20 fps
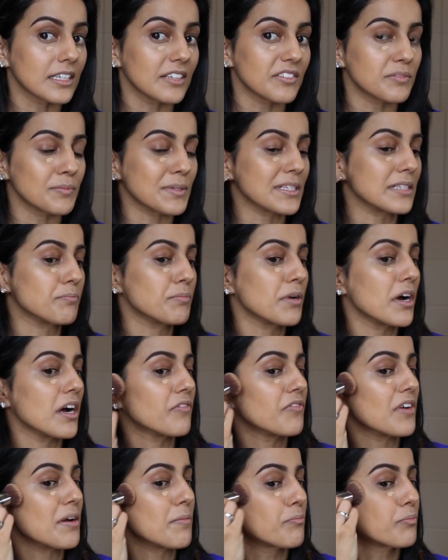it gives me the
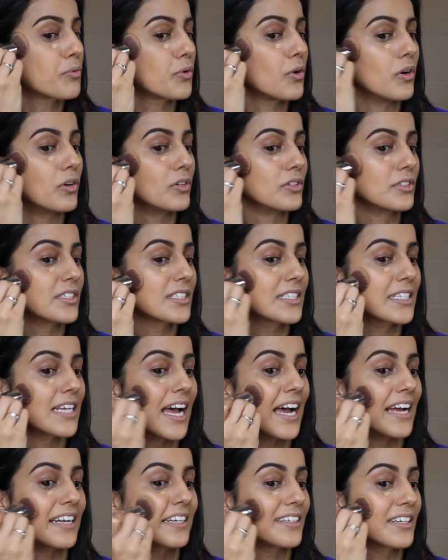perfect bronze
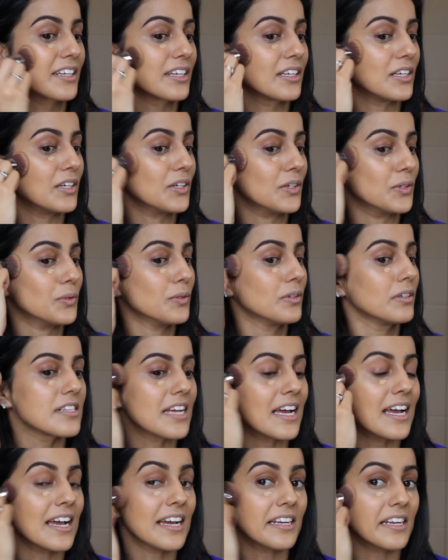and glow
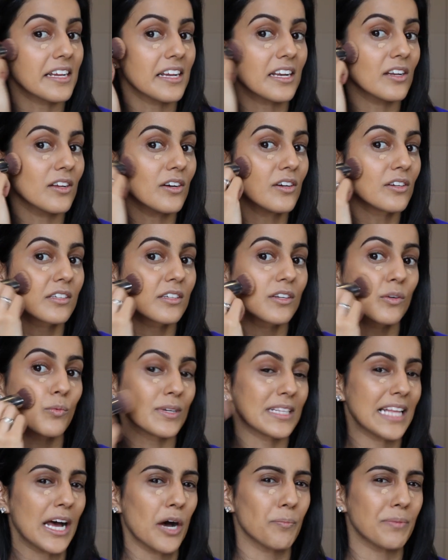to any look
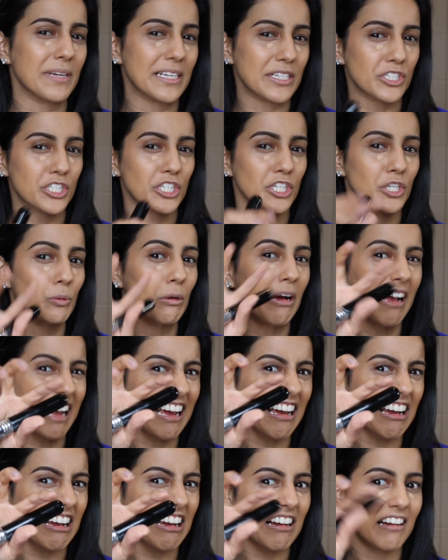without being too
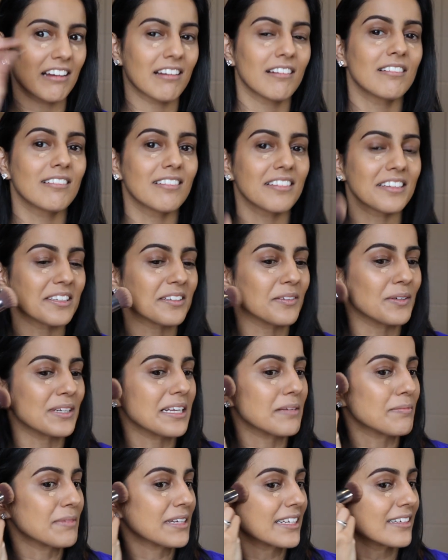you know what
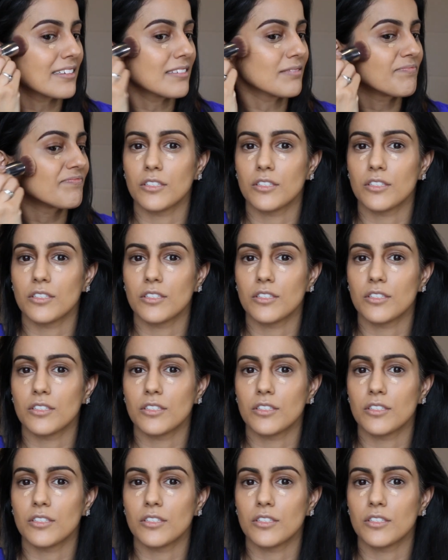I mean?